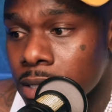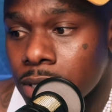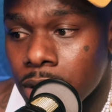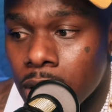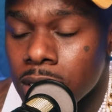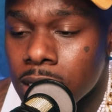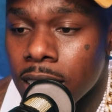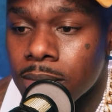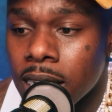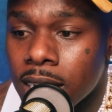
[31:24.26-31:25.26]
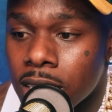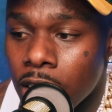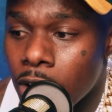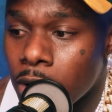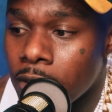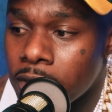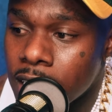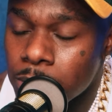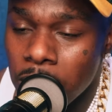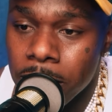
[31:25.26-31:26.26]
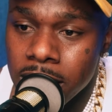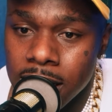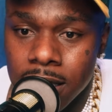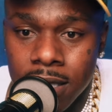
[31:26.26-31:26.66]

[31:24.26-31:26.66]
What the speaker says: Taurus, same thing her throwed off ass mama is.